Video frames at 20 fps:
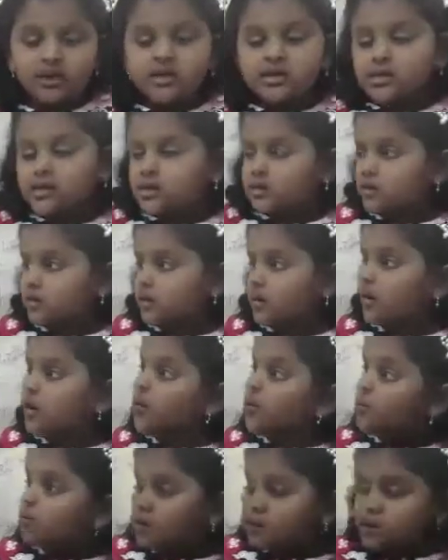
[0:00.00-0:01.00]
So,
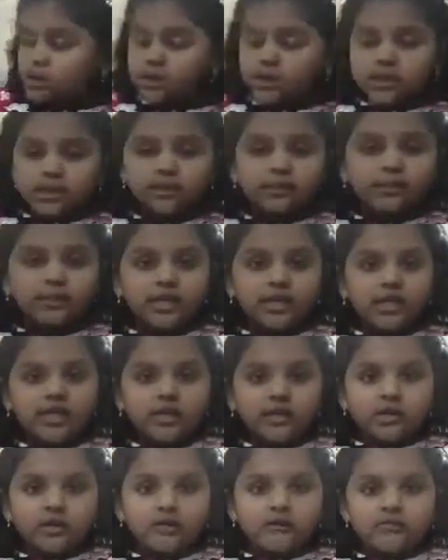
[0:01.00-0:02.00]
what is the meaning
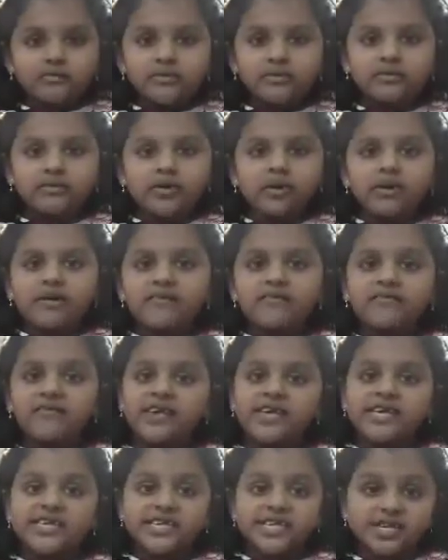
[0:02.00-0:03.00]
of the
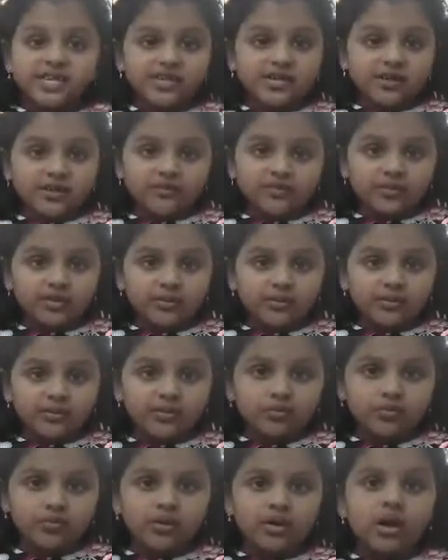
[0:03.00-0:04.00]
phases of the
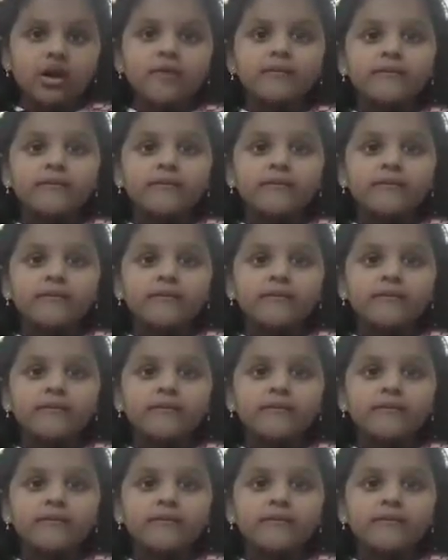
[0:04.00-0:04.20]
moon?